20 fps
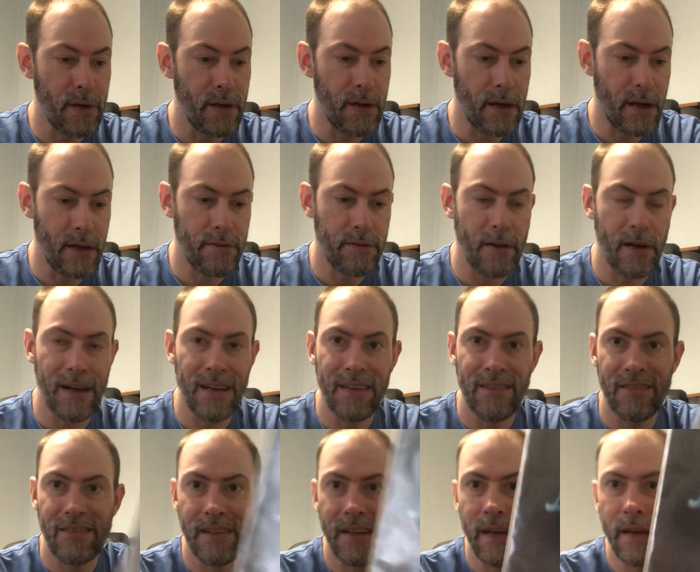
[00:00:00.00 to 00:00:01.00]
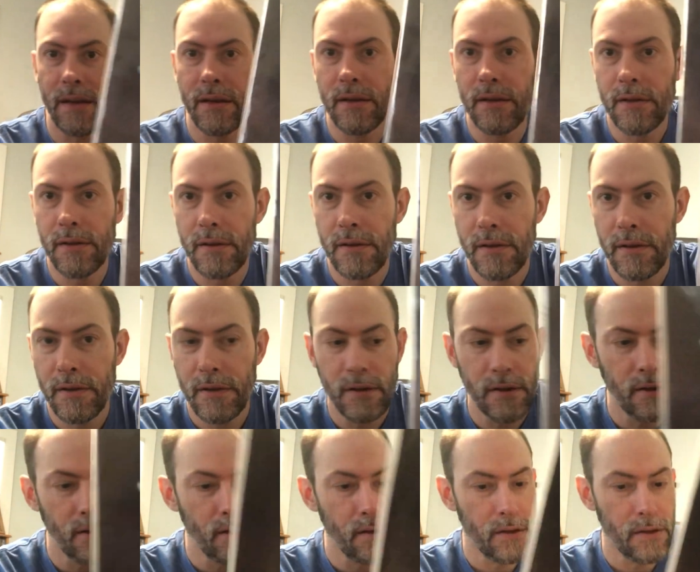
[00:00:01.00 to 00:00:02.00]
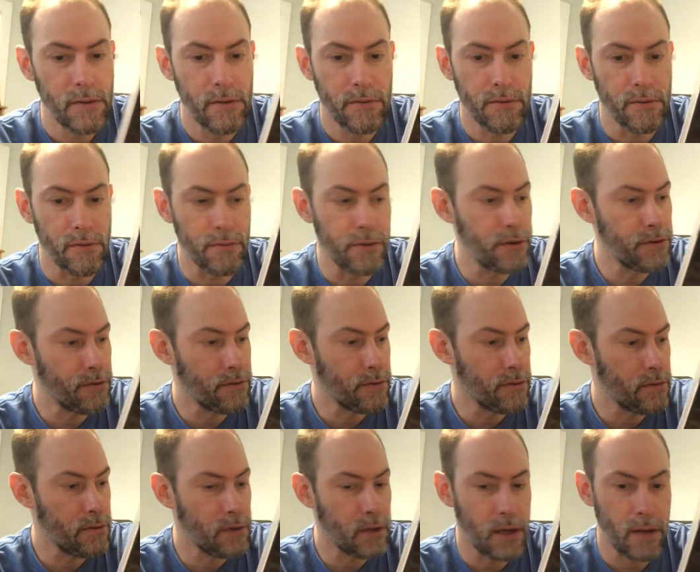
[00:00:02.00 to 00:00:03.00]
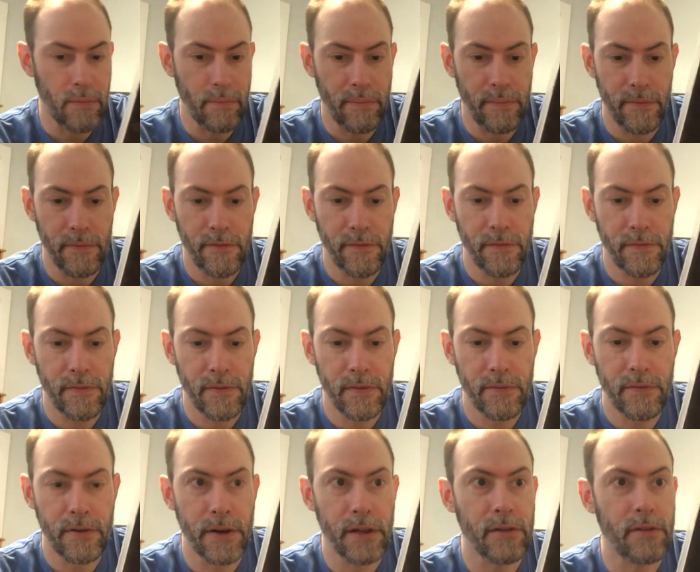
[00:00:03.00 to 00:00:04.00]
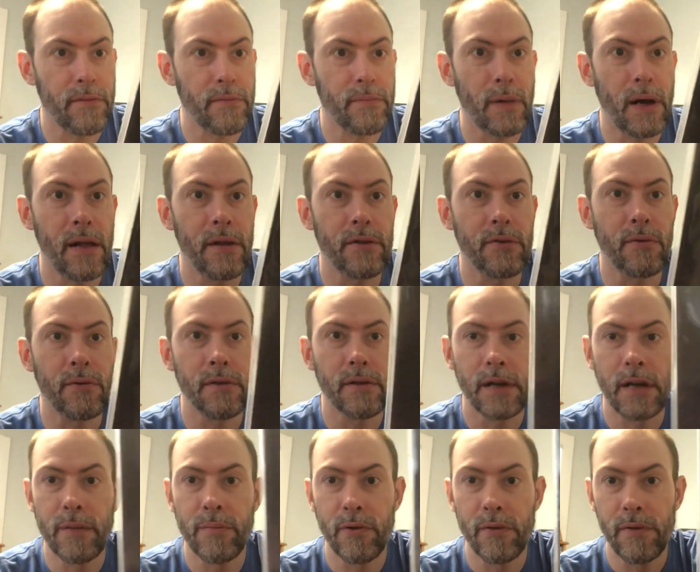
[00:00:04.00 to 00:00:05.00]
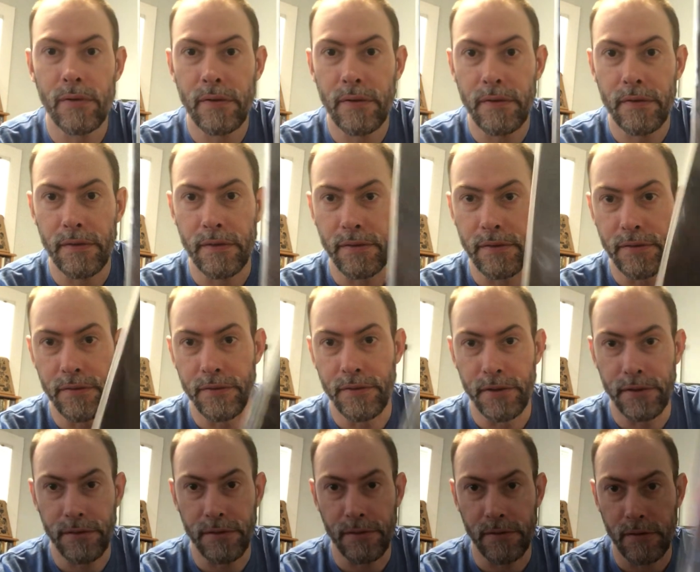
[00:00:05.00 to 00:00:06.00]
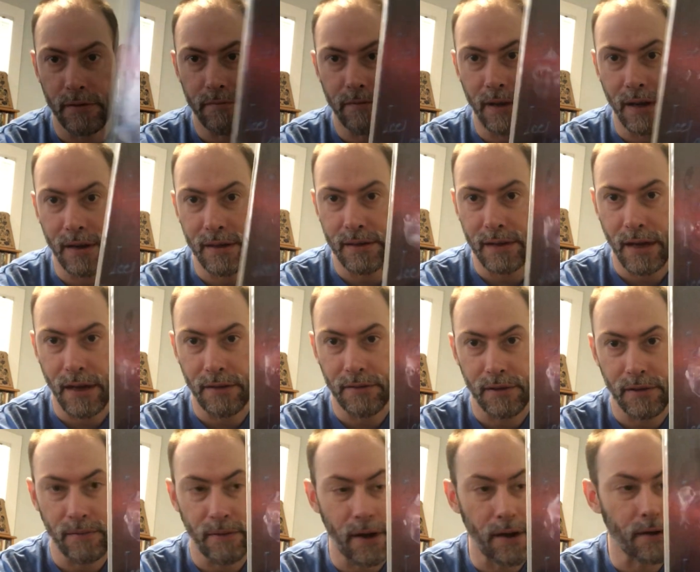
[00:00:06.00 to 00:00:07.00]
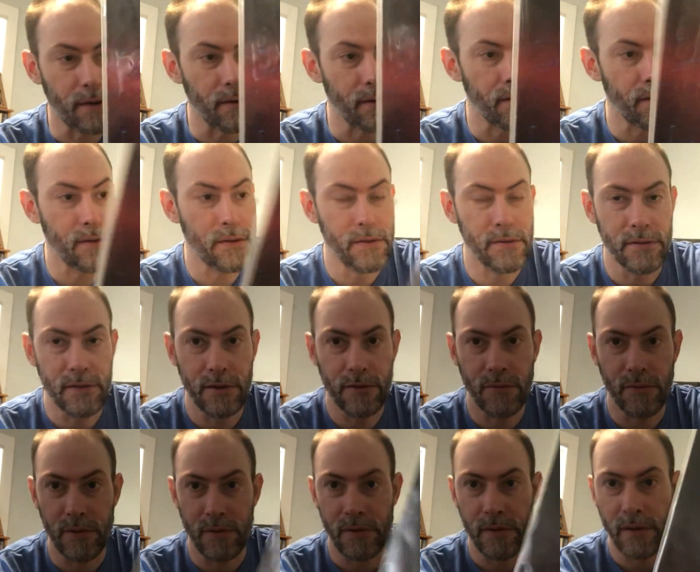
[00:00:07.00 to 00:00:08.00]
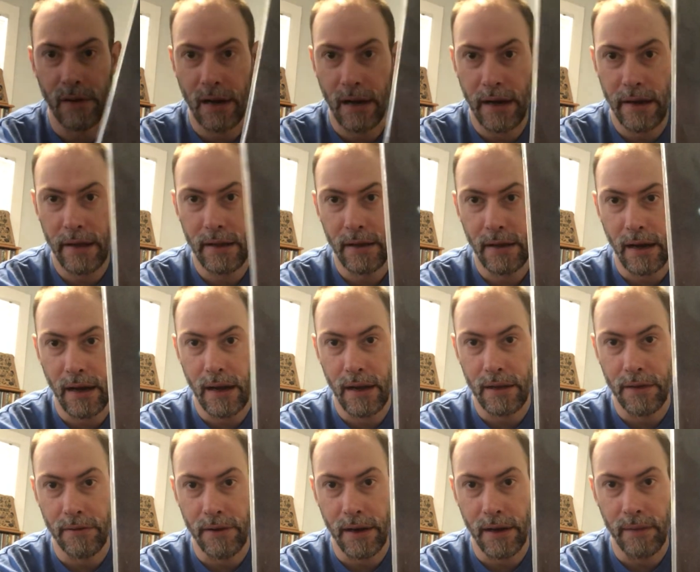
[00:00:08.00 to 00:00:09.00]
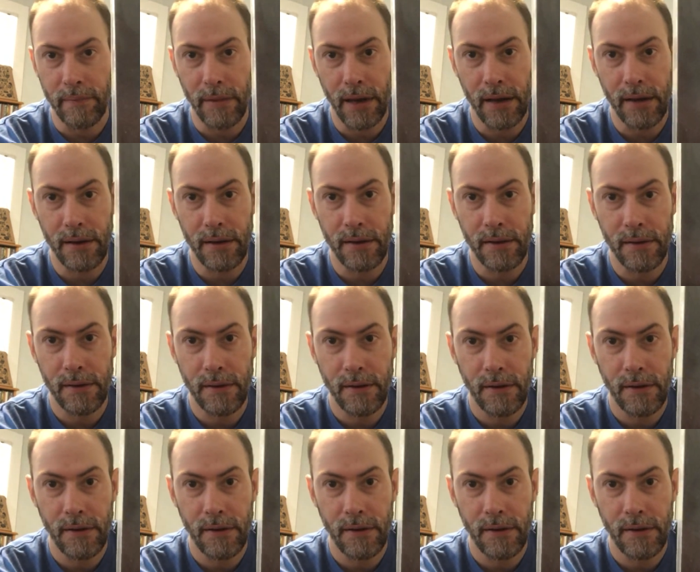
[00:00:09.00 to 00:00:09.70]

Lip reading: Pinhas Iceland. This is an original on France Polydor label. This is a fantastic record. This one, highly, highly recommended.